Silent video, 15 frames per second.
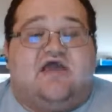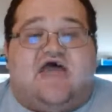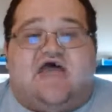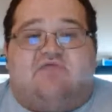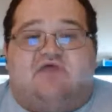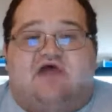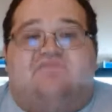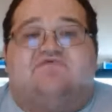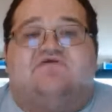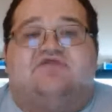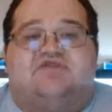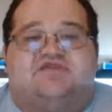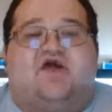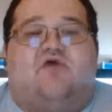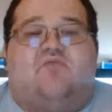However,
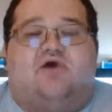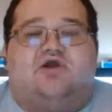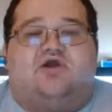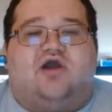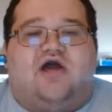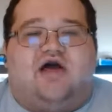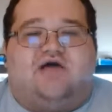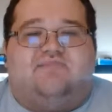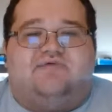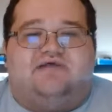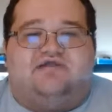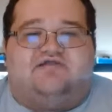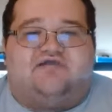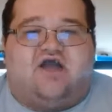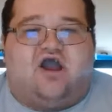saltwater
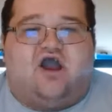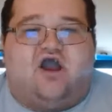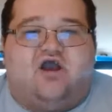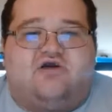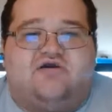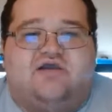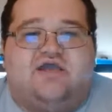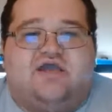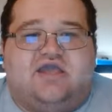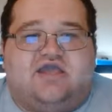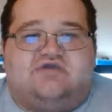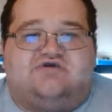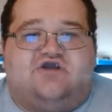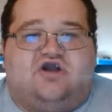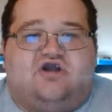hobbyists are
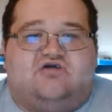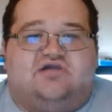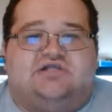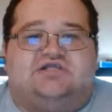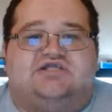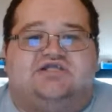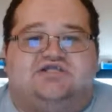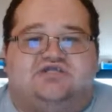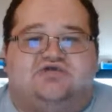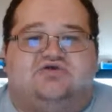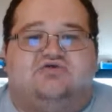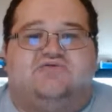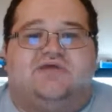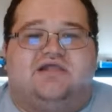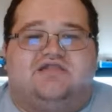encouraged
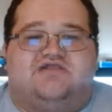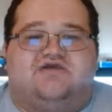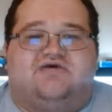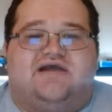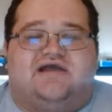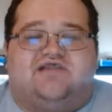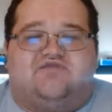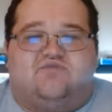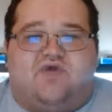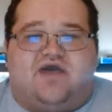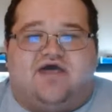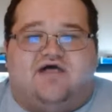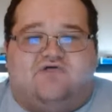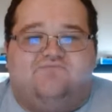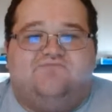to enter as
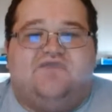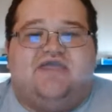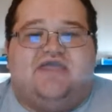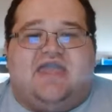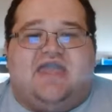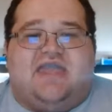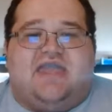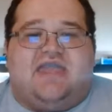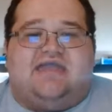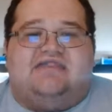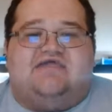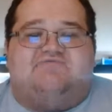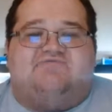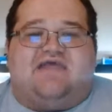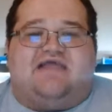well.
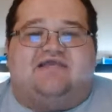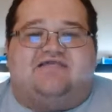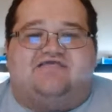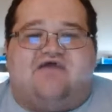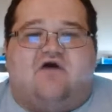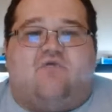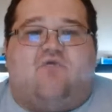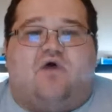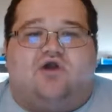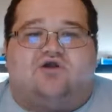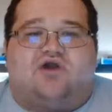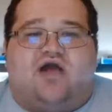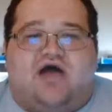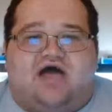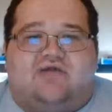And if a
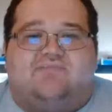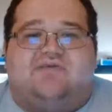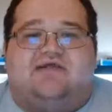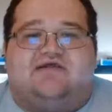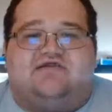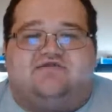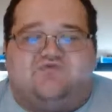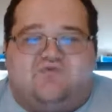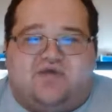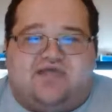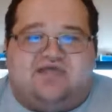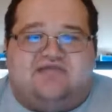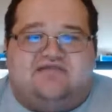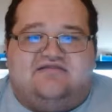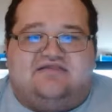saltwater hobbyist
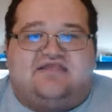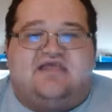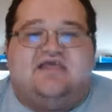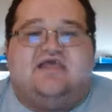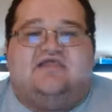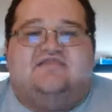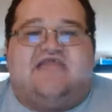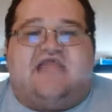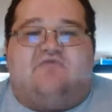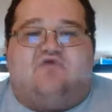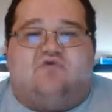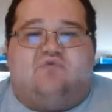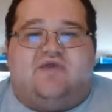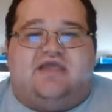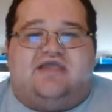wins, they
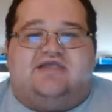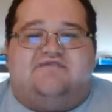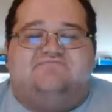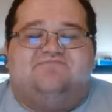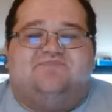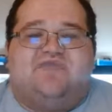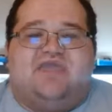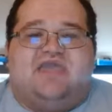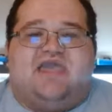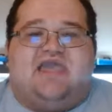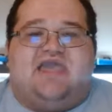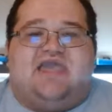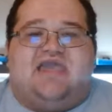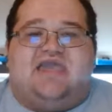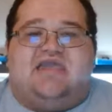will win
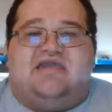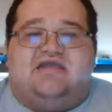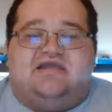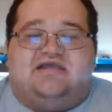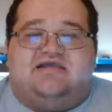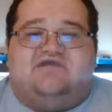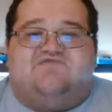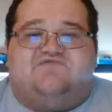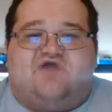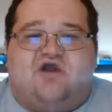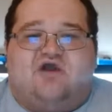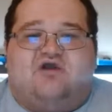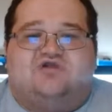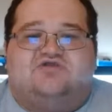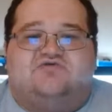a gift
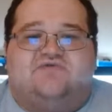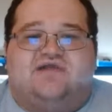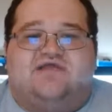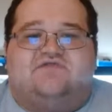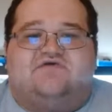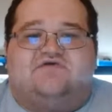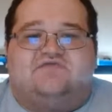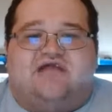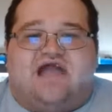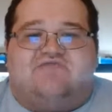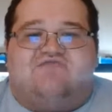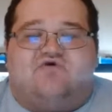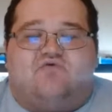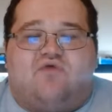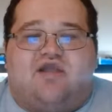card to either
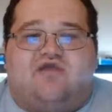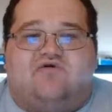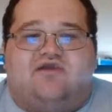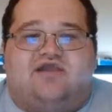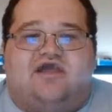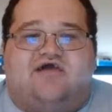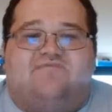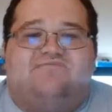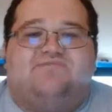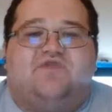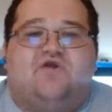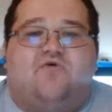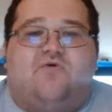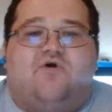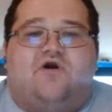Live Aquaria
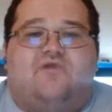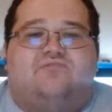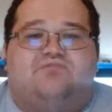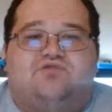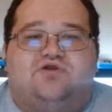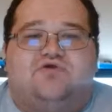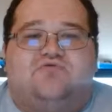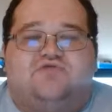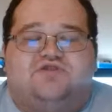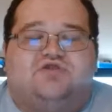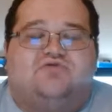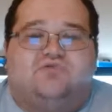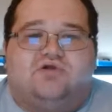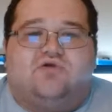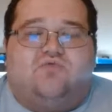or Blue
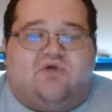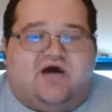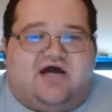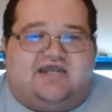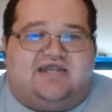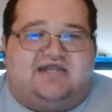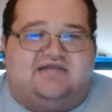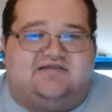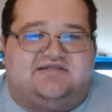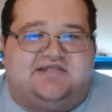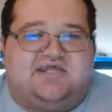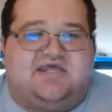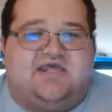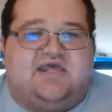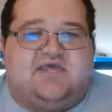Zoo Aquatics
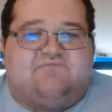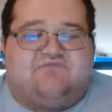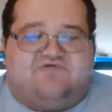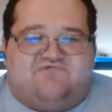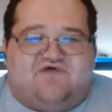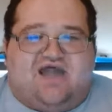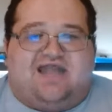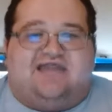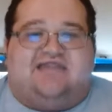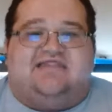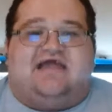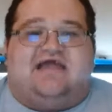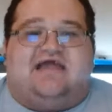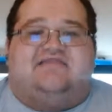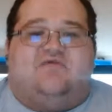provided
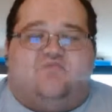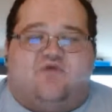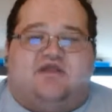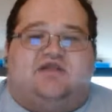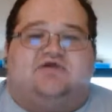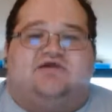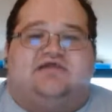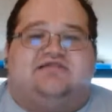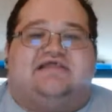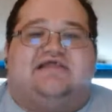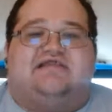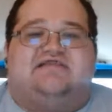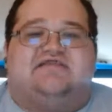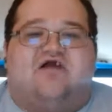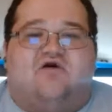that the winner is a
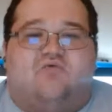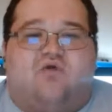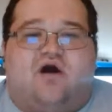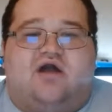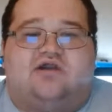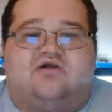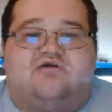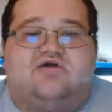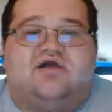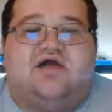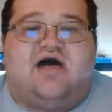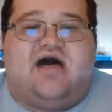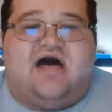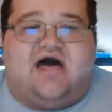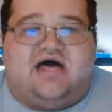saltwater
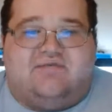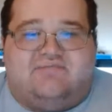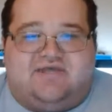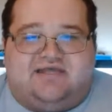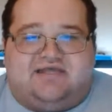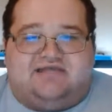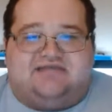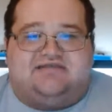hobbyist.